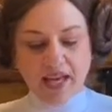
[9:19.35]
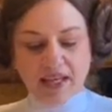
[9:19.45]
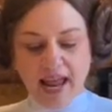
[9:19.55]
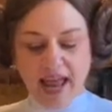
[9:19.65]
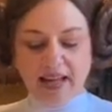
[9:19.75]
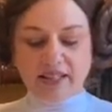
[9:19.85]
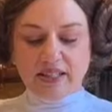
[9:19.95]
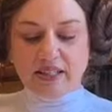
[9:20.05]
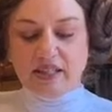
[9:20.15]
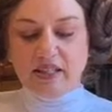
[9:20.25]

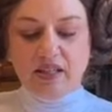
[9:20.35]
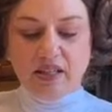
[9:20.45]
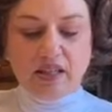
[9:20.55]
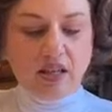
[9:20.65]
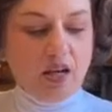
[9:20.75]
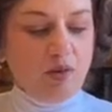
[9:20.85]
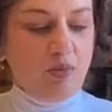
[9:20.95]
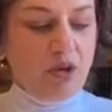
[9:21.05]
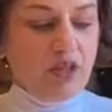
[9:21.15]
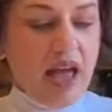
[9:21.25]
Next,
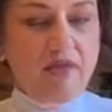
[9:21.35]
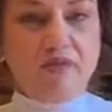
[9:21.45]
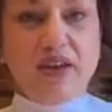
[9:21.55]
put that